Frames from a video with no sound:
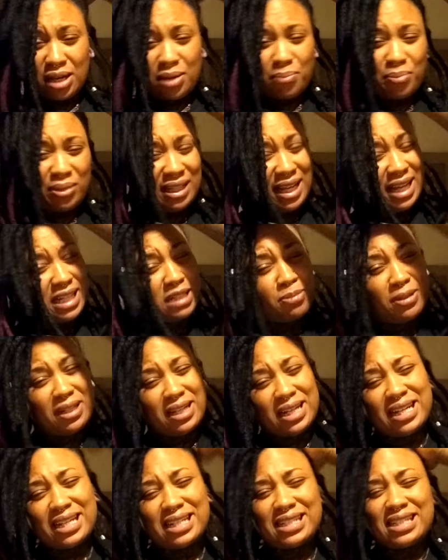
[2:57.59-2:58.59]
but that's
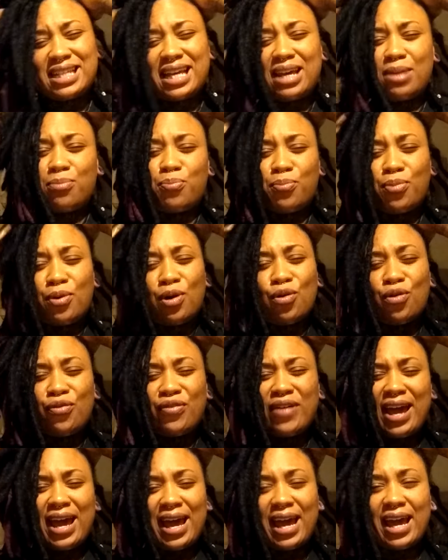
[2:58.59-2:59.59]
because they both
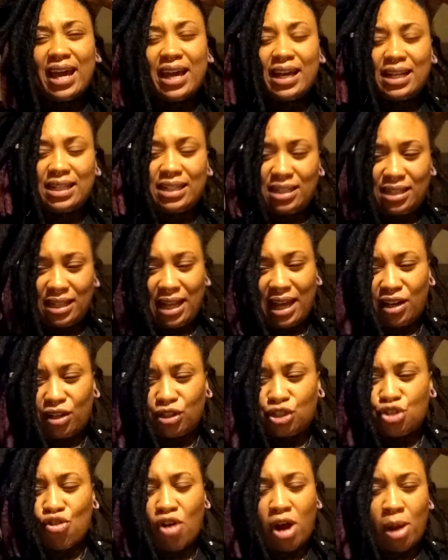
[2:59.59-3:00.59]
had like a
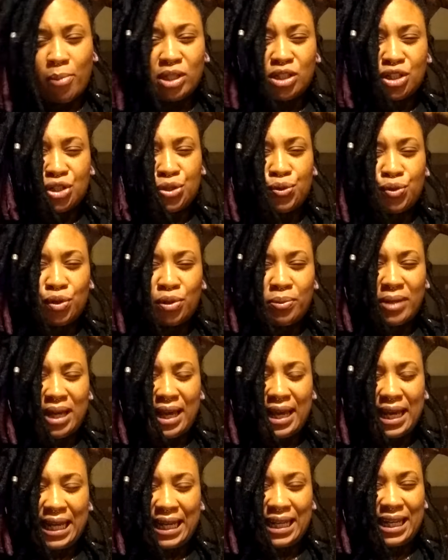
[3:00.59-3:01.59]
trauma to them,
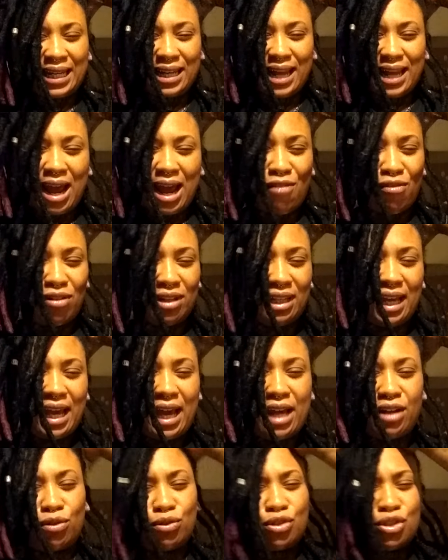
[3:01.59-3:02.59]
and really
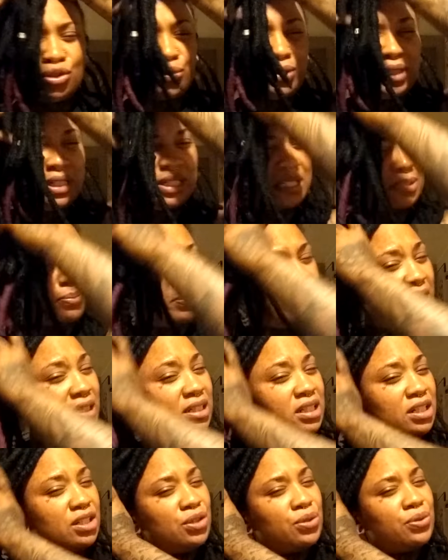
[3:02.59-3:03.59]
had no choice but
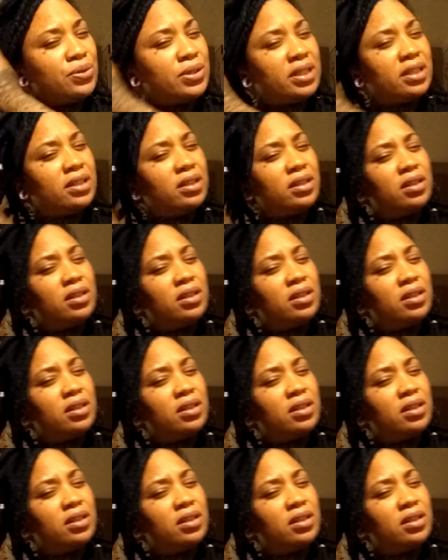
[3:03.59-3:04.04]
to do it.